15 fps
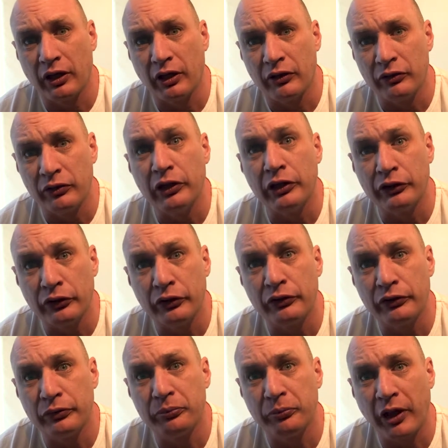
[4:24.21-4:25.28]
a really
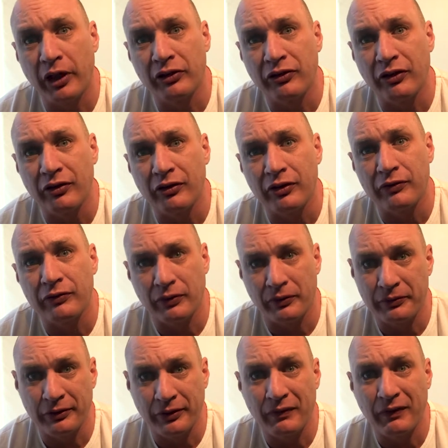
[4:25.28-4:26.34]
good bacteria
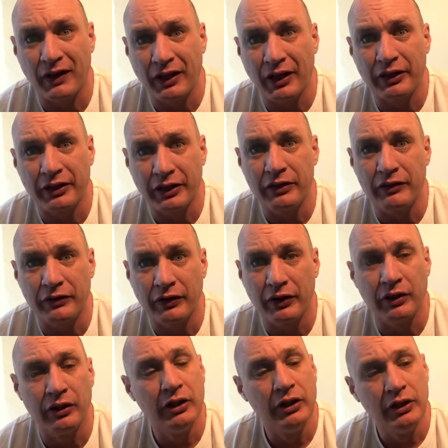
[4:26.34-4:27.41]
from something like kefir